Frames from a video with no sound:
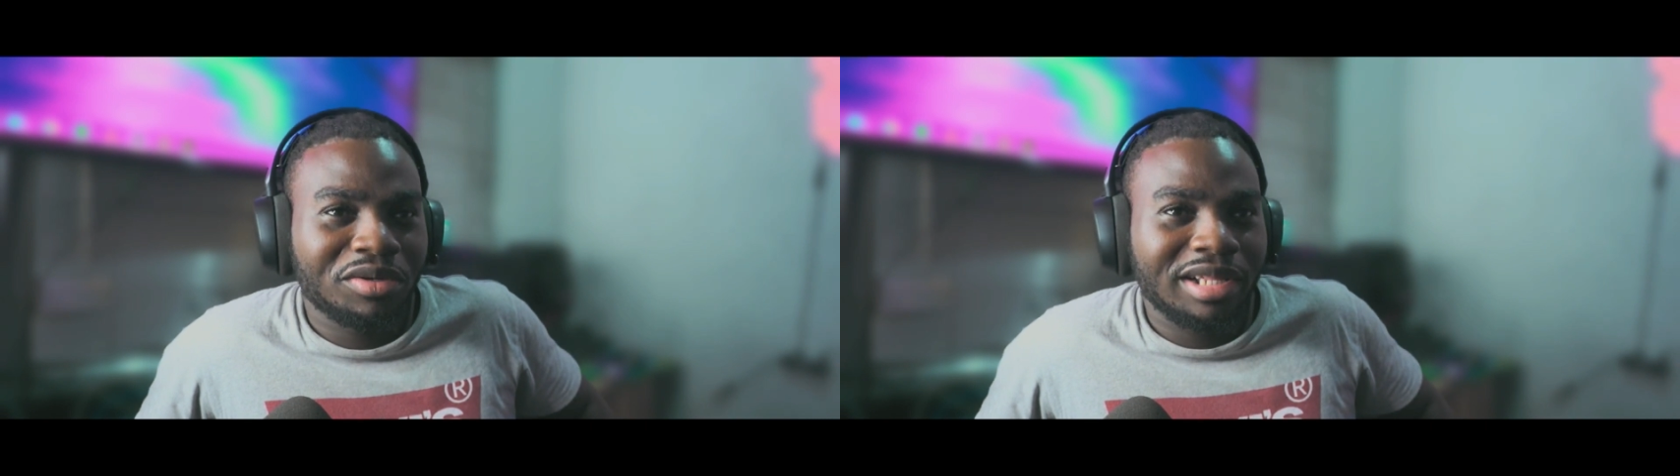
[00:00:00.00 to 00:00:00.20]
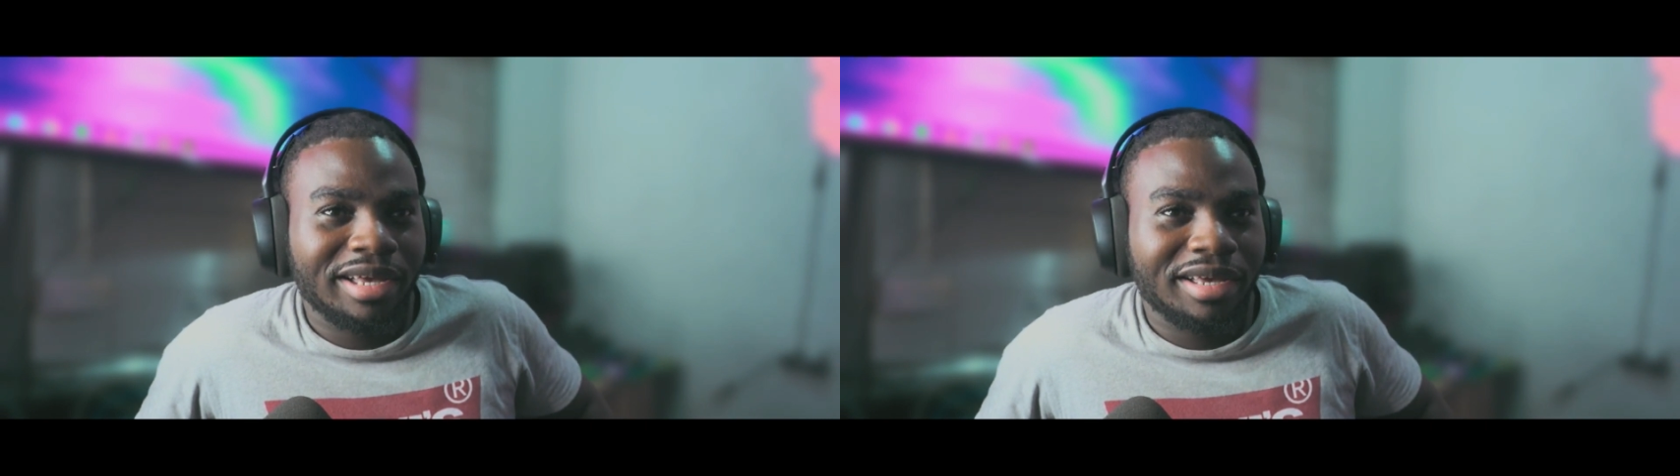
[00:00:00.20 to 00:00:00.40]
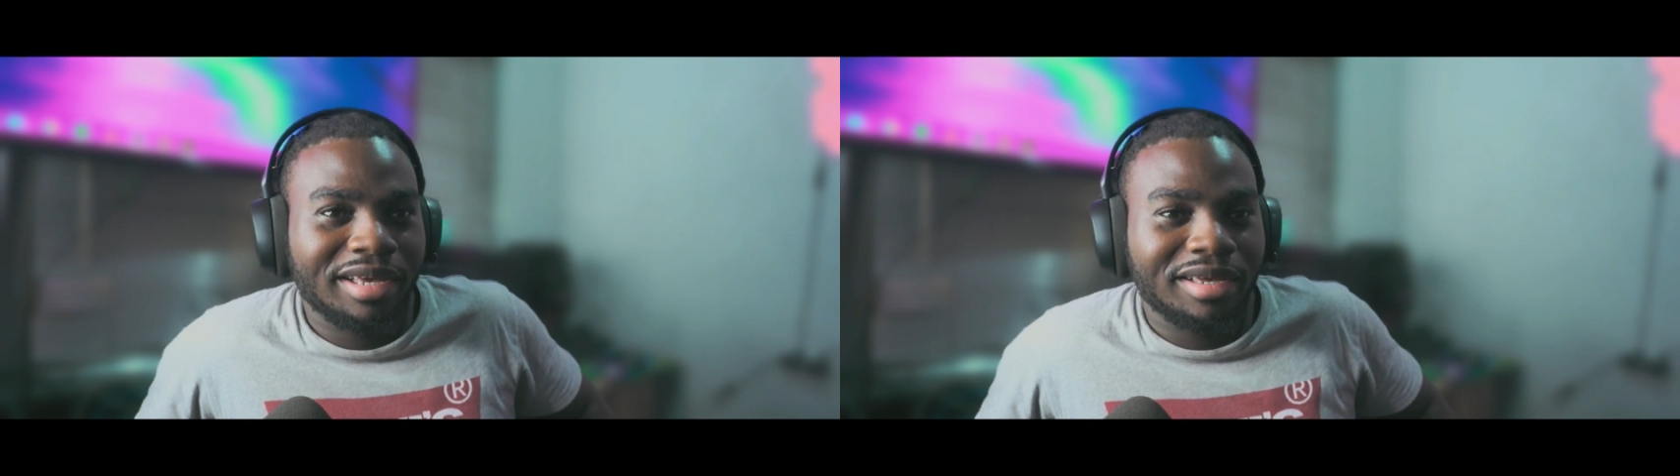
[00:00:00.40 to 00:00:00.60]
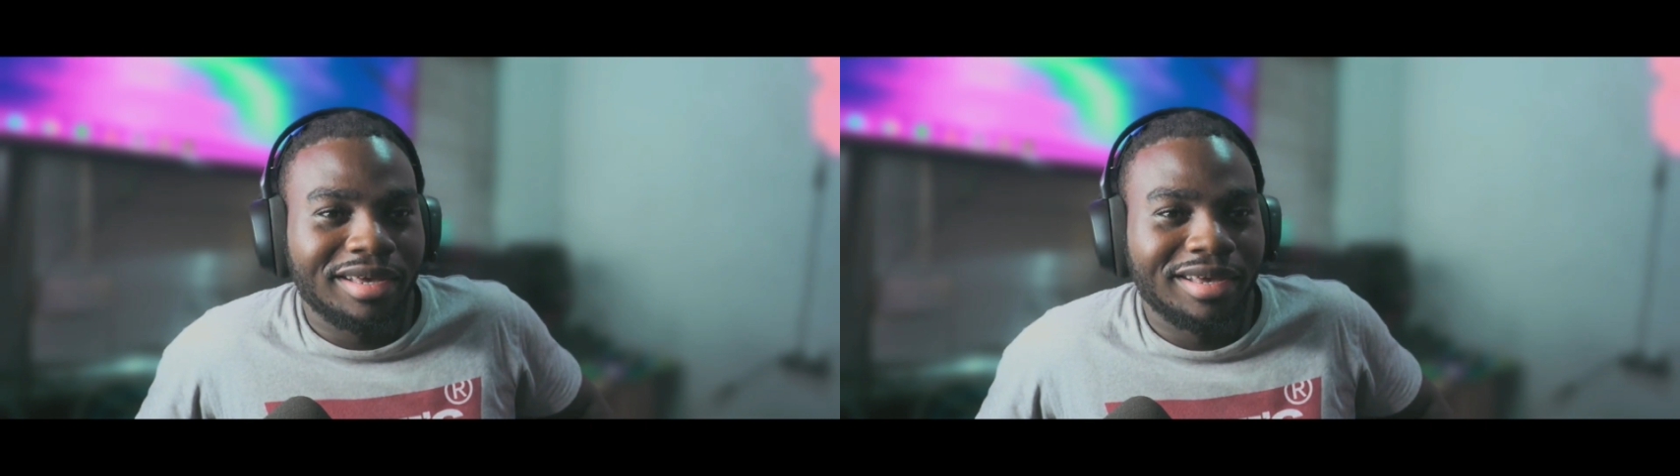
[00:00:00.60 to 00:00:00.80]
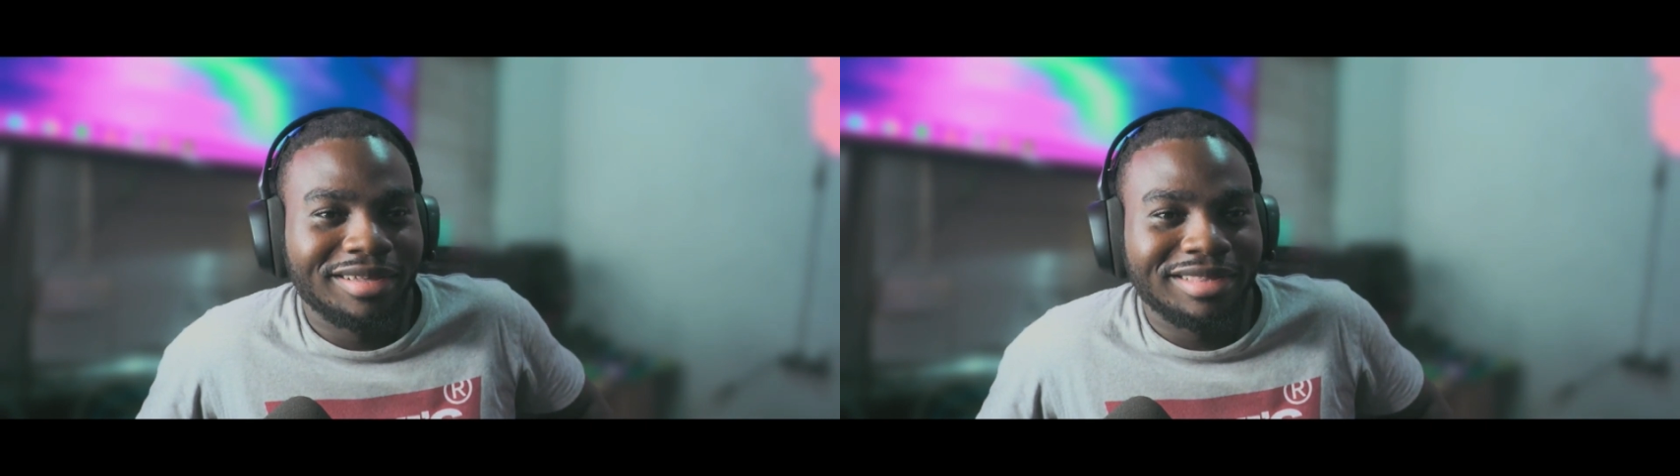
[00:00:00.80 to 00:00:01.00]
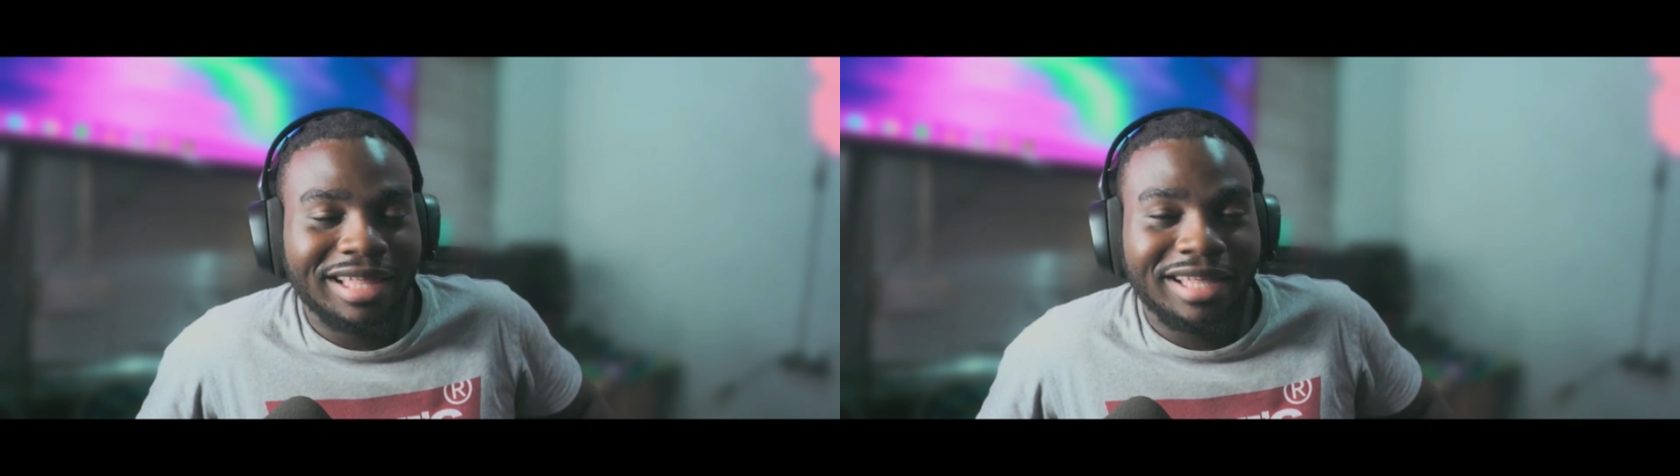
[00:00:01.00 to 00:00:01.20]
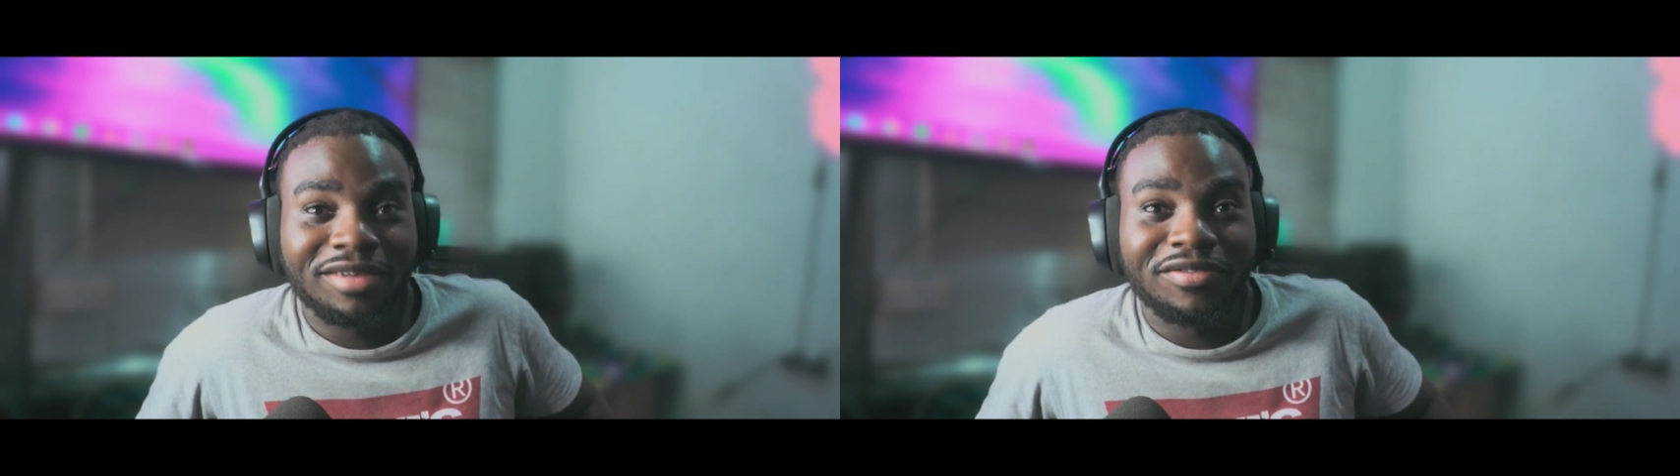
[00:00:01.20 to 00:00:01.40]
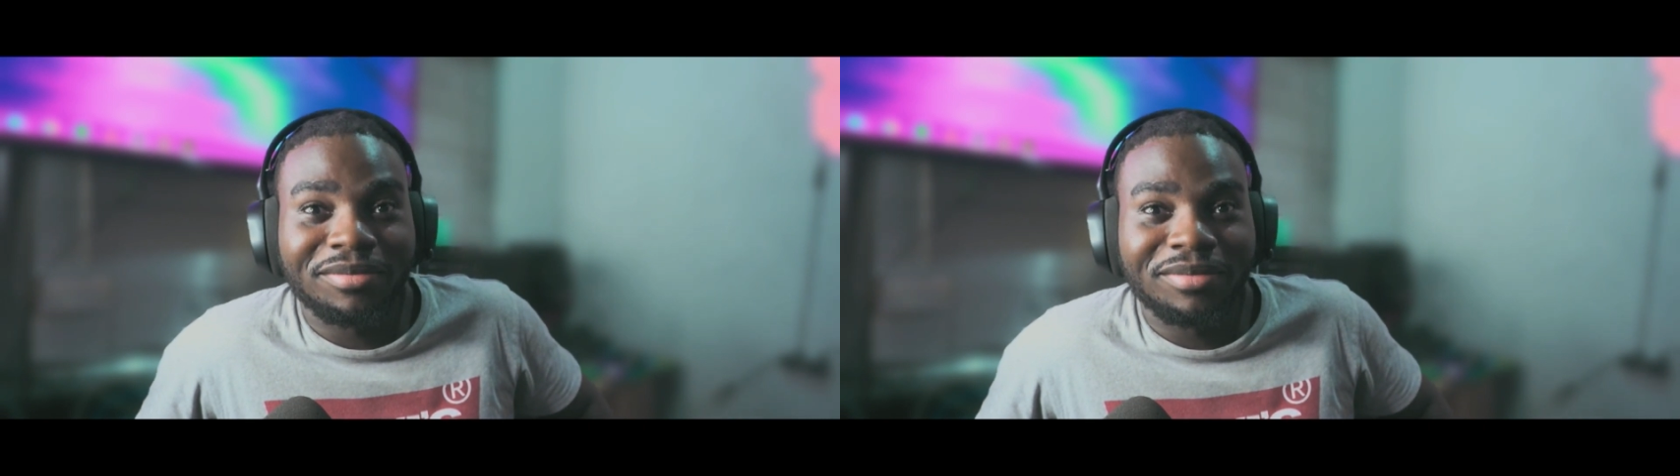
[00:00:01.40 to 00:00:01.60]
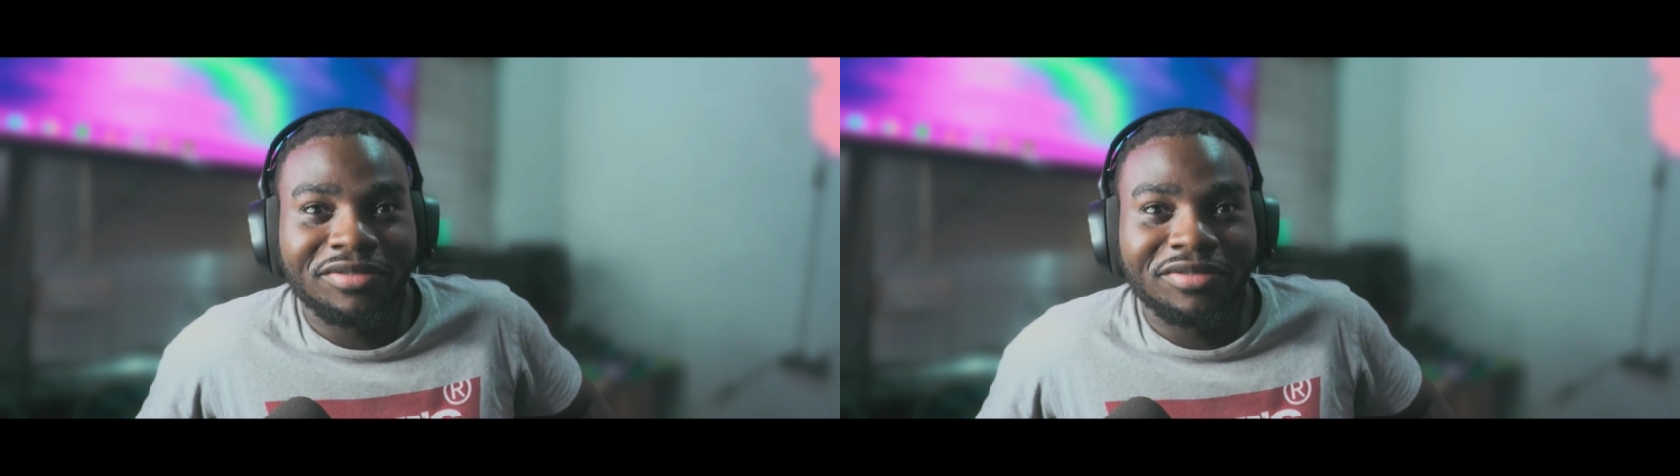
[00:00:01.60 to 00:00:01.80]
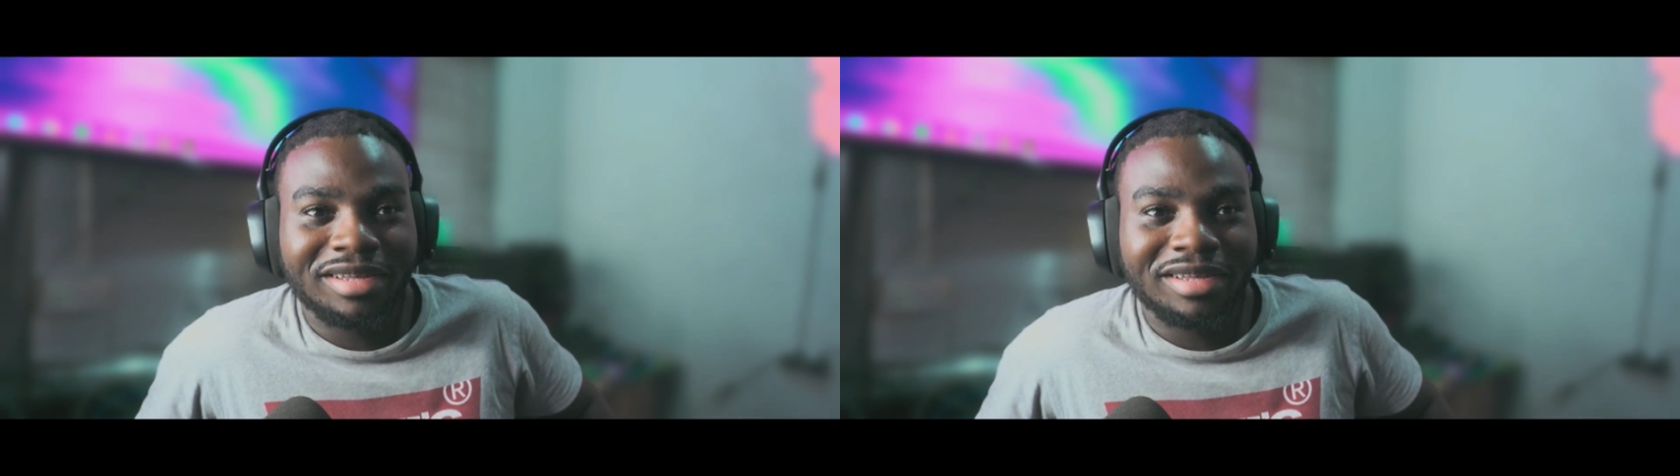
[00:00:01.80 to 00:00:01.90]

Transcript: Like, thank God for being very,